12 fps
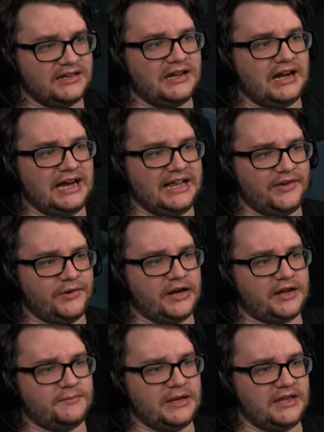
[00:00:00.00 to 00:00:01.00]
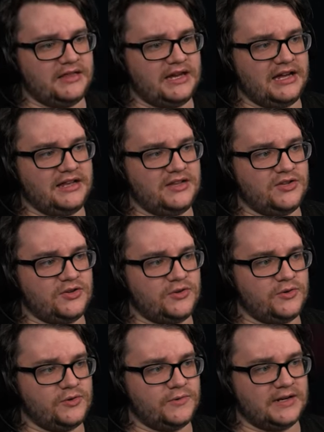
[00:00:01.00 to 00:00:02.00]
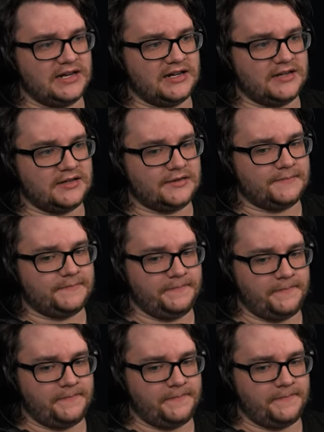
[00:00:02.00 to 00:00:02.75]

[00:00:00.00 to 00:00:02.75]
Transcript: highly recommend that you um,